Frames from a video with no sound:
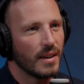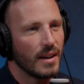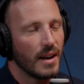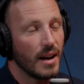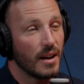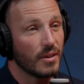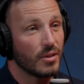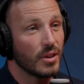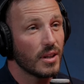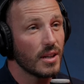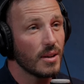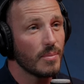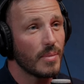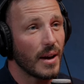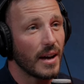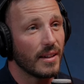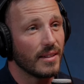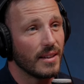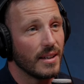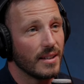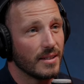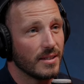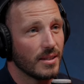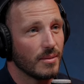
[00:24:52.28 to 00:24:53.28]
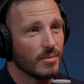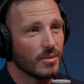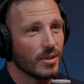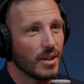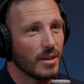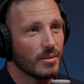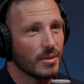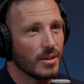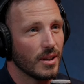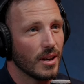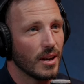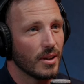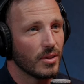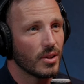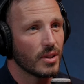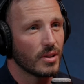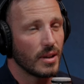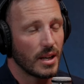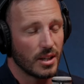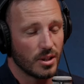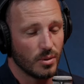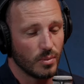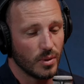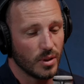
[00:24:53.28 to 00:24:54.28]
And I think about that sometimes. You know, I think
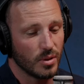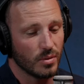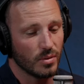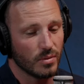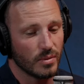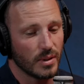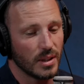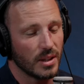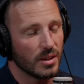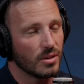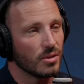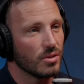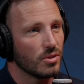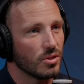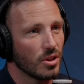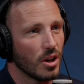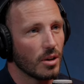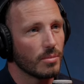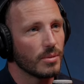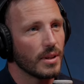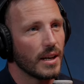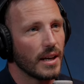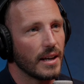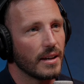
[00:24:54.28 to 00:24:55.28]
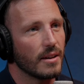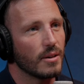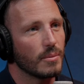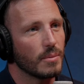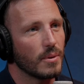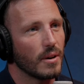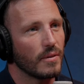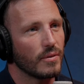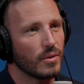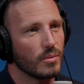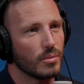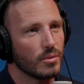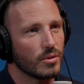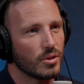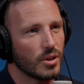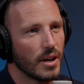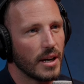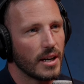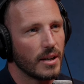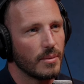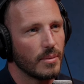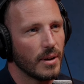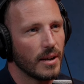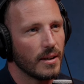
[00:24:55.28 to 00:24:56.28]
actually we do a really good job of that here at Profitable
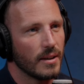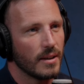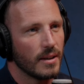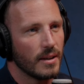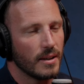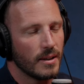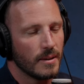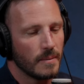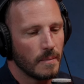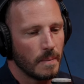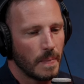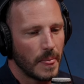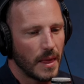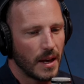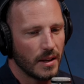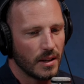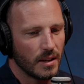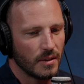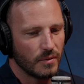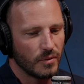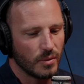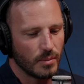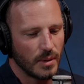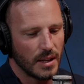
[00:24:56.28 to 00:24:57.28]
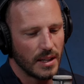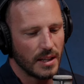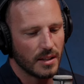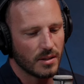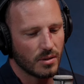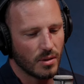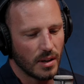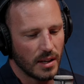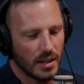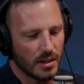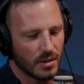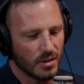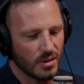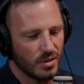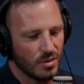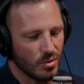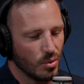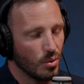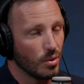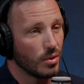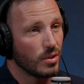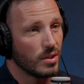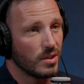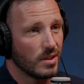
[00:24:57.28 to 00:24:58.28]
Tradie, but I think for me that's quite a good
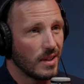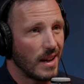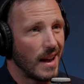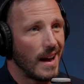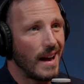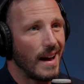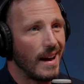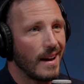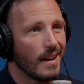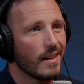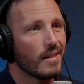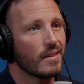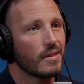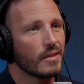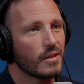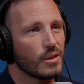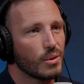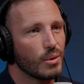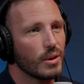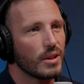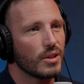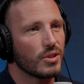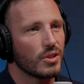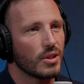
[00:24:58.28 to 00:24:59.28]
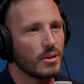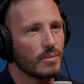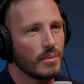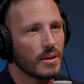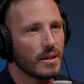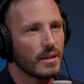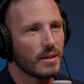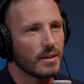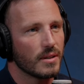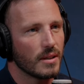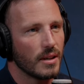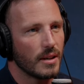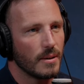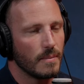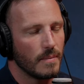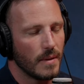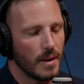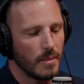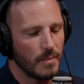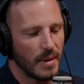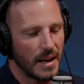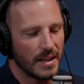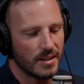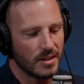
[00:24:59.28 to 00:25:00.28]
North Star question, because it,
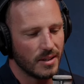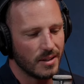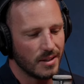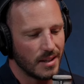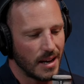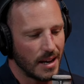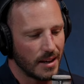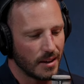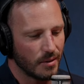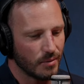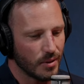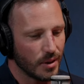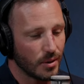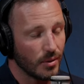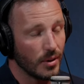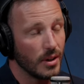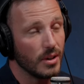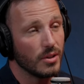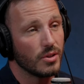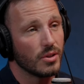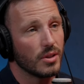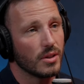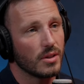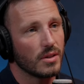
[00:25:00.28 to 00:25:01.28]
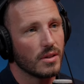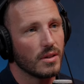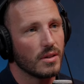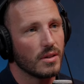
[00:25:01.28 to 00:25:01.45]
it makes you take a real interest